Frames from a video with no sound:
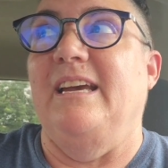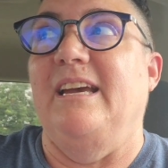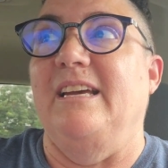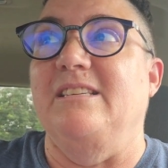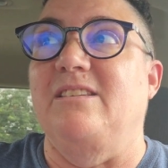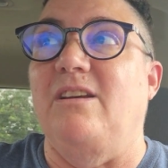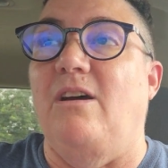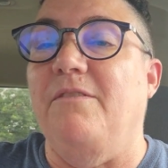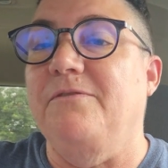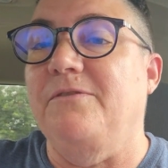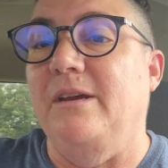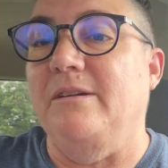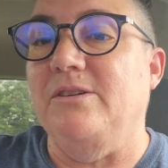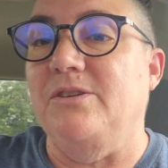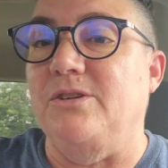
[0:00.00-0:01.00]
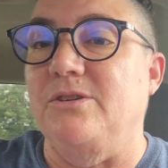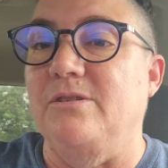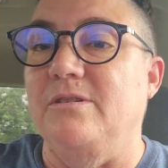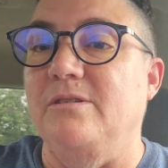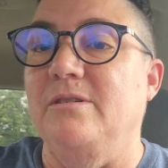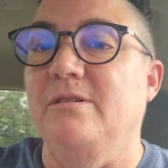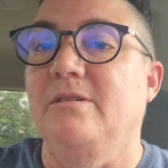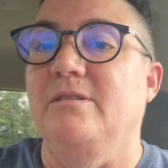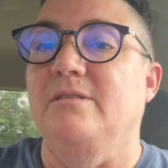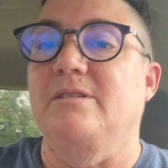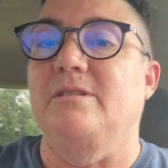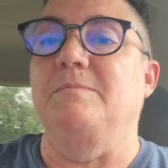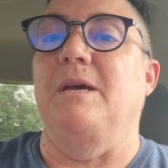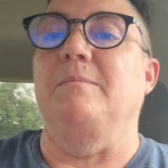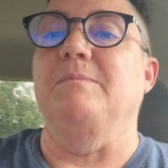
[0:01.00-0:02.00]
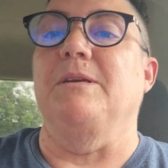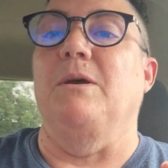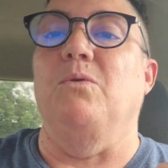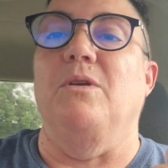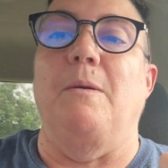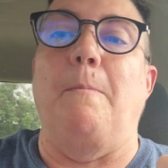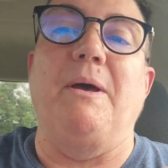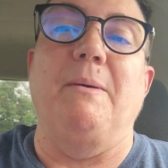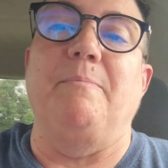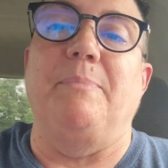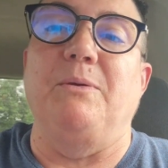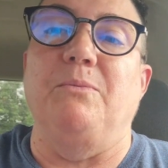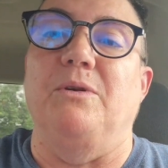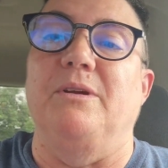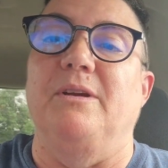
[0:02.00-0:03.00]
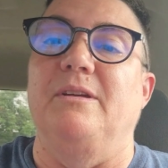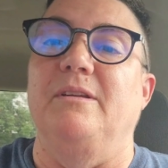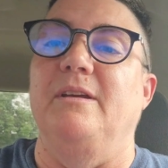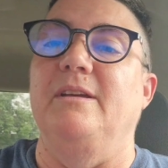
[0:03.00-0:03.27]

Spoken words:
a soft texture, sometimes I want a bumpy one.